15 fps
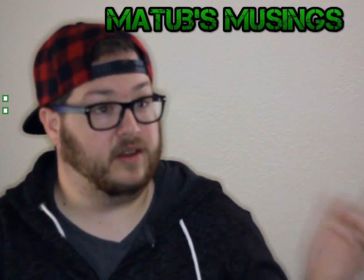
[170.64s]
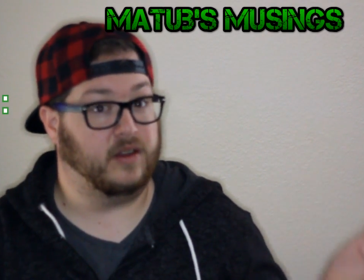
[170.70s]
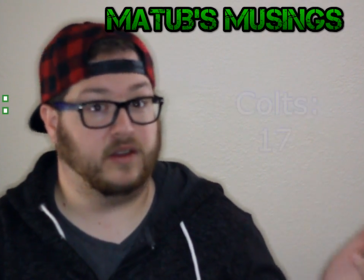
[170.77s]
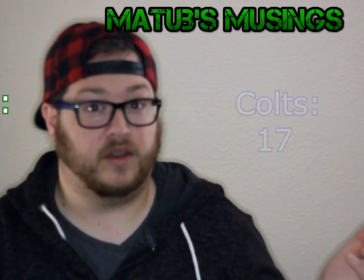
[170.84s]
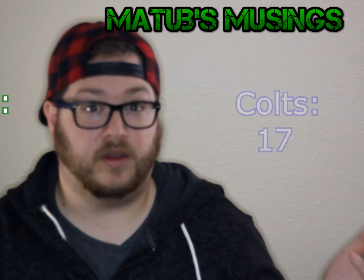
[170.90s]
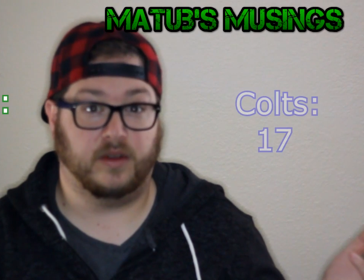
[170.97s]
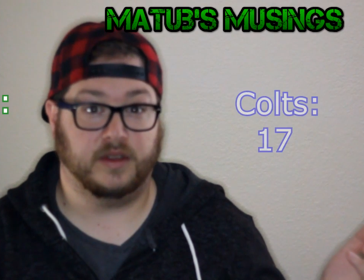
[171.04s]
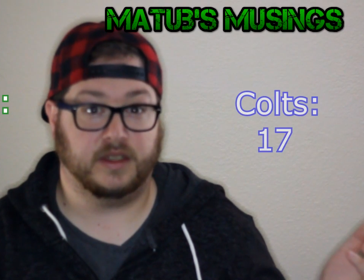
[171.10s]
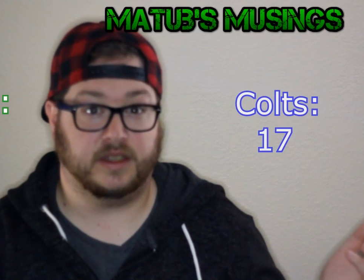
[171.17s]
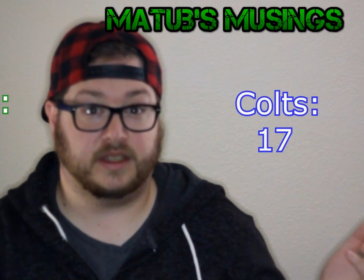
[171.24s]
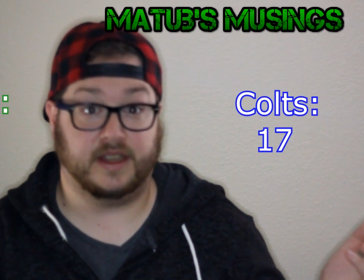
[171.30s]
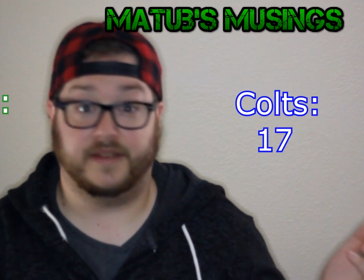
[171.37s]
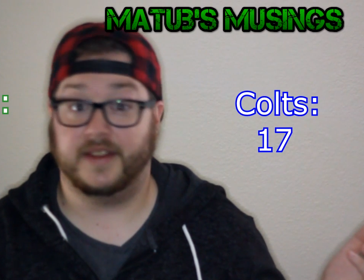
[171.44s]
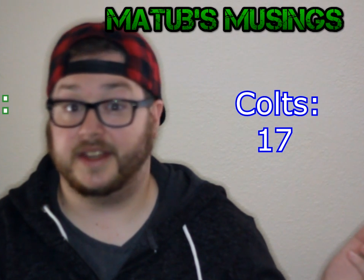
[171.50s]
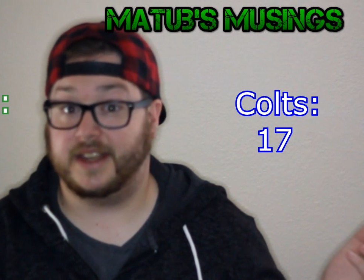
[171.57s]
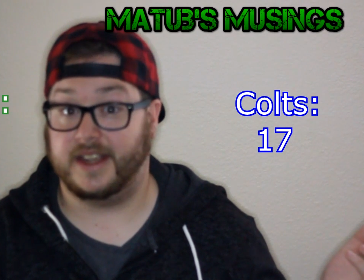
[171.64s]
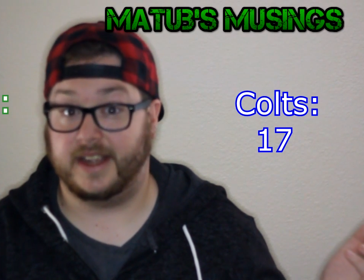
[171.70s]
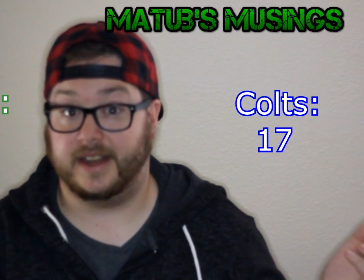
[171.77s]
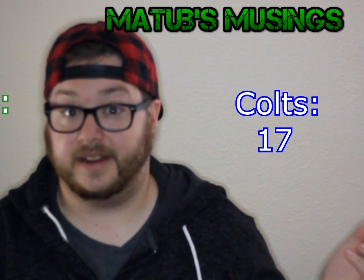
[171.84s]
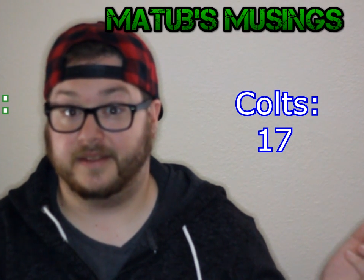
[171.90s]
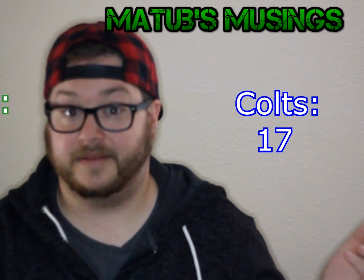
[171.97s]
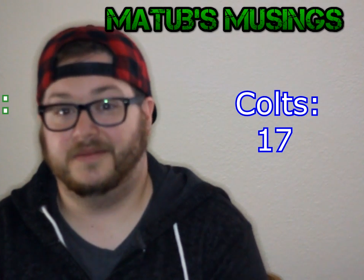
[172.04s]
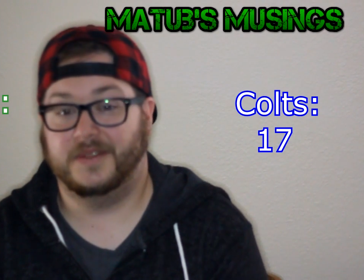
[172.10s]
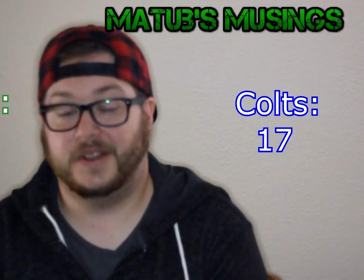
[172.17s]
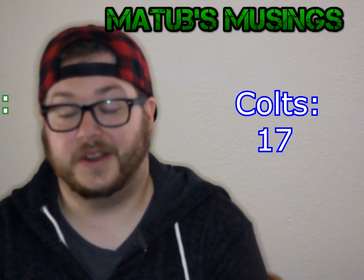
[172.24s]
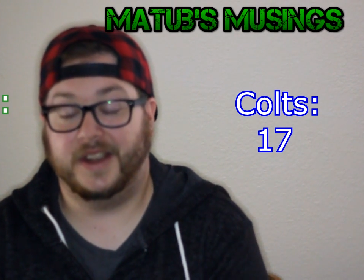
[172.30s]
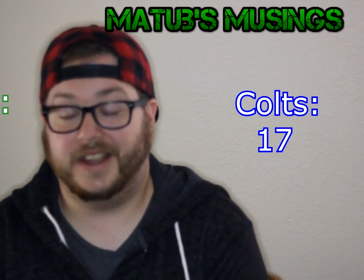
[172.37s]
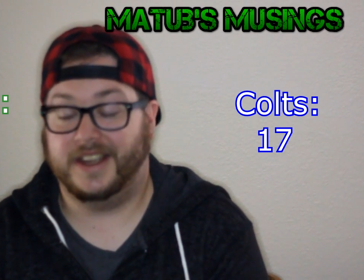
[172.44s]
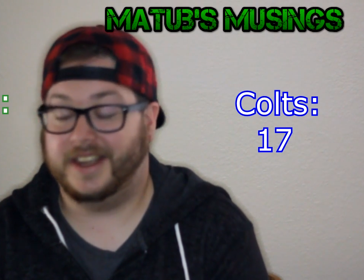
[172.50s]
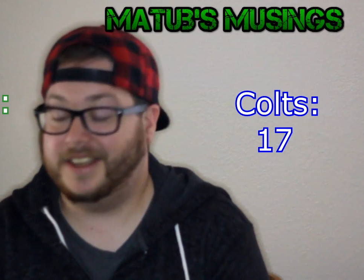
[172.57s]
Colts 17. All
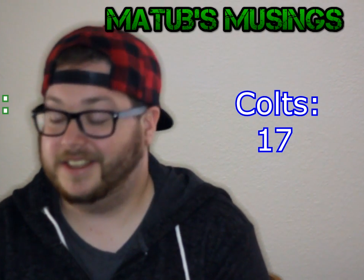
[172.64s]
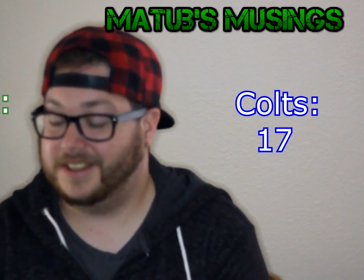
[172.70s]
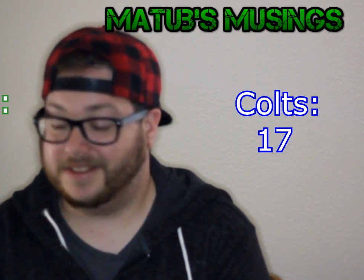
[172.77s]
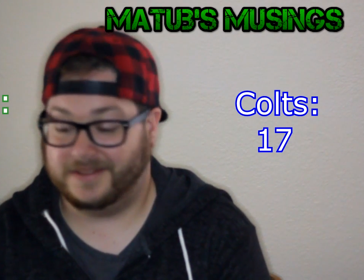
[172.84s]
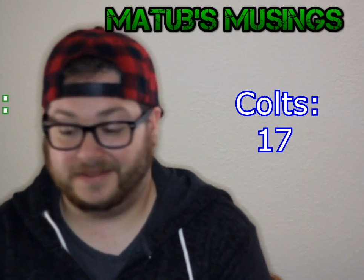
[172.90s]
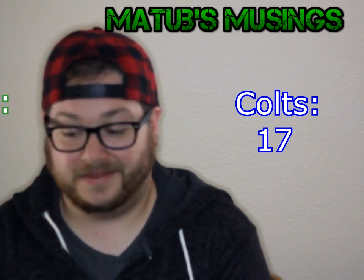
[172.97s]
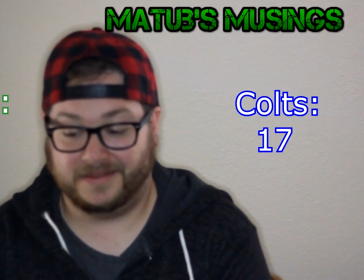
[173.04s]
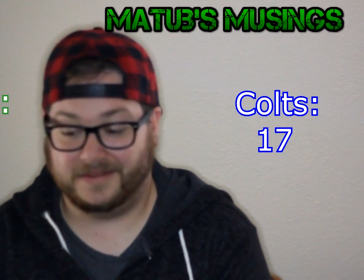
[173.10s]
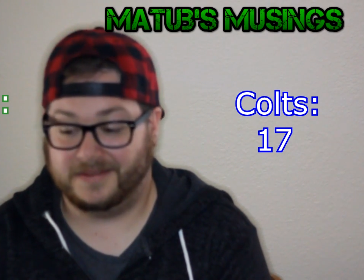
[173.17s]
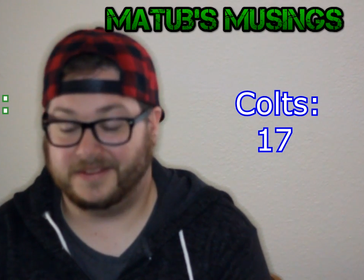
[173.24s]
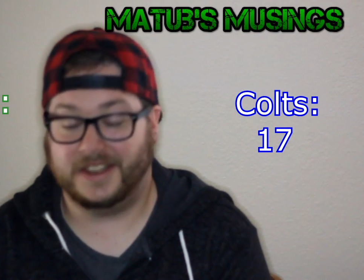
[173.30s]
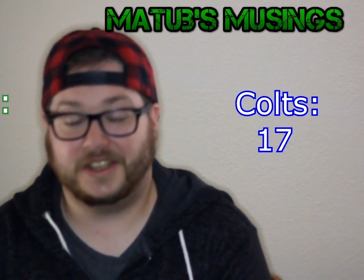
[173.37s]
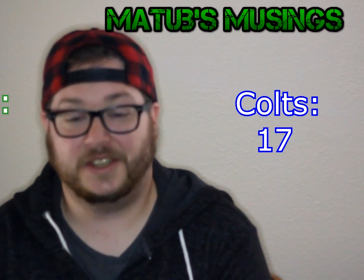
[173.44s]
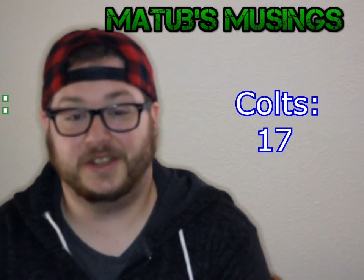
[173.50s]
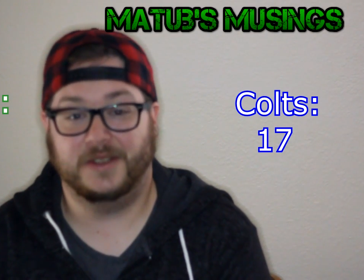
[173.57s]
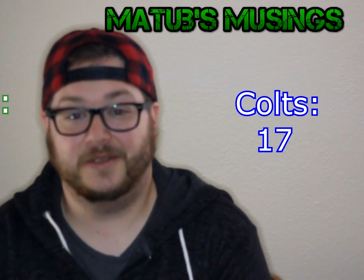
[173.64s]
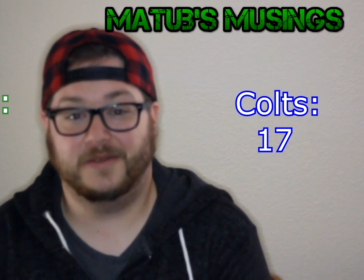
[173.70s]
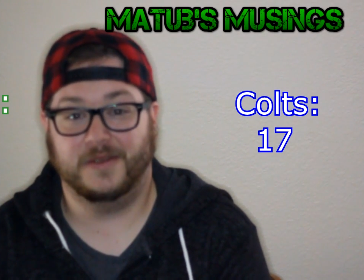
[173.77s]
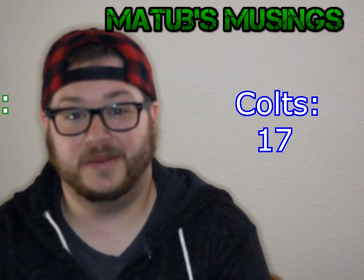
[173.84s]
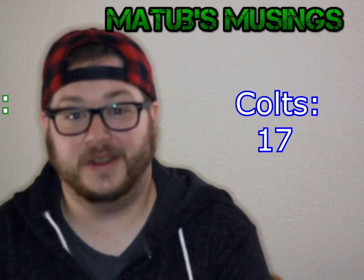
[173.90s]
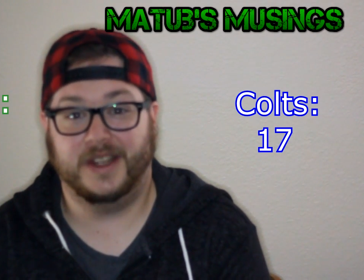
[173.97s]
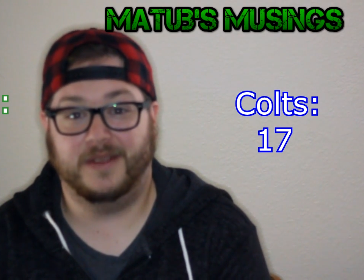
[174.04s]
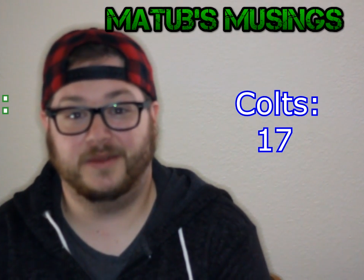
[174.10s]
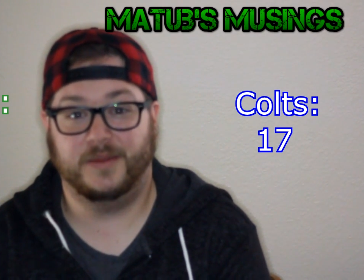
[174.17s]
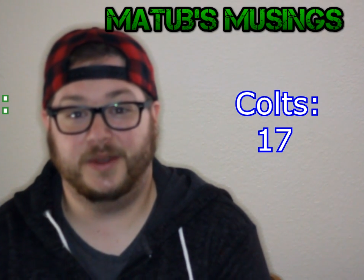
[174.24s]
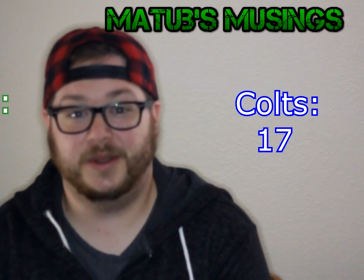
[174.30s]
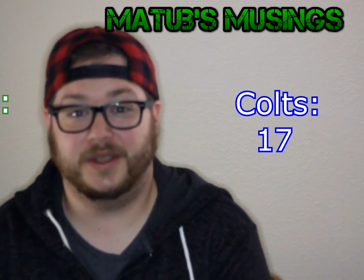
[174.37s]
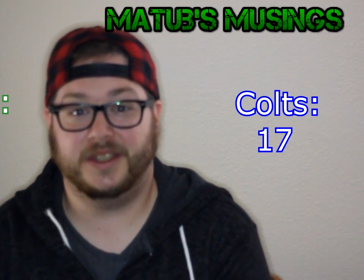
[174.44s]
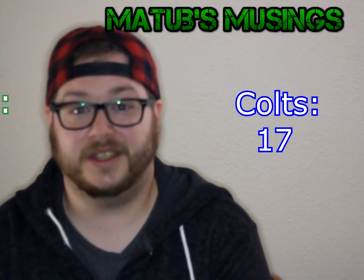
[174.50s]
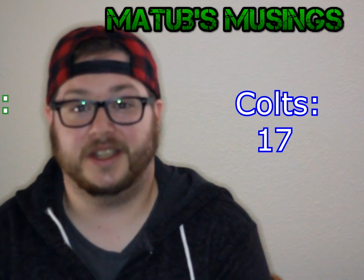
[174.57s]
right, guys that should do it for Matub's
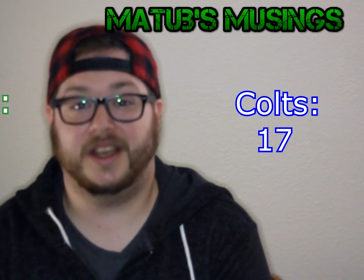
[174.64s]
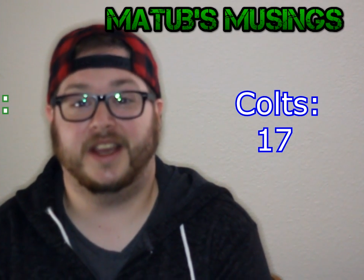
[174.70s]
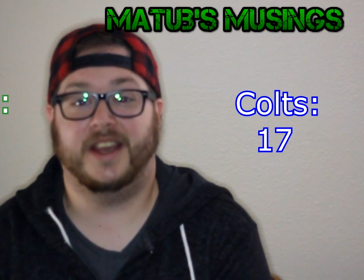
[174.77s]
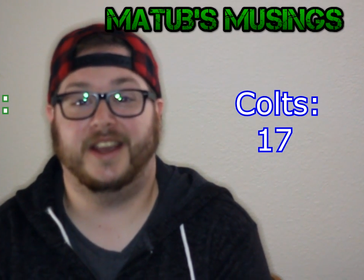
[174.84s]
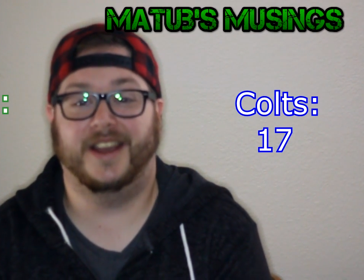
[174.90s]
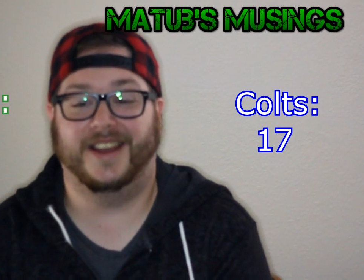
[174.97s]
Musings. A